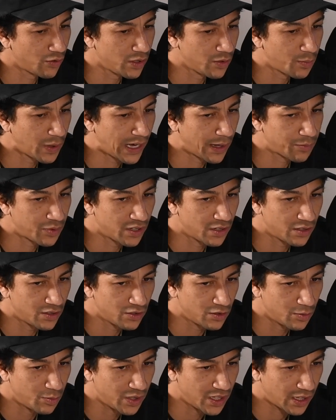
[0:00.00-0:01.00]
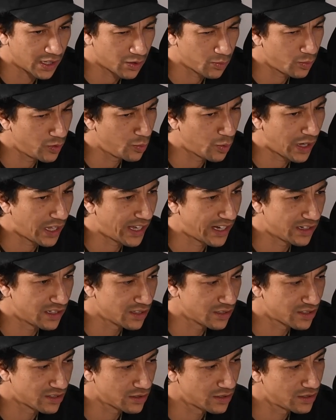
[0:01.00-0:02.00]
we popped in a little bit. Like we probably had
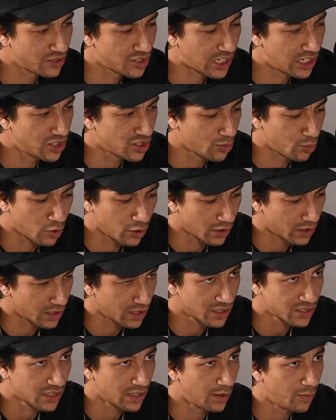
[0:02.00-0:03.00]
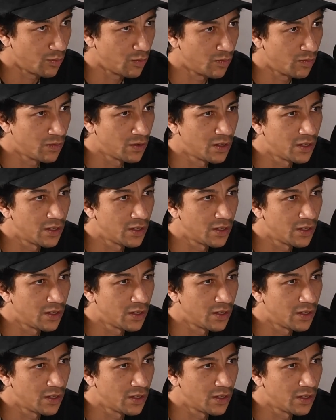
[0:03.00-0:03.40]
this change of order or something.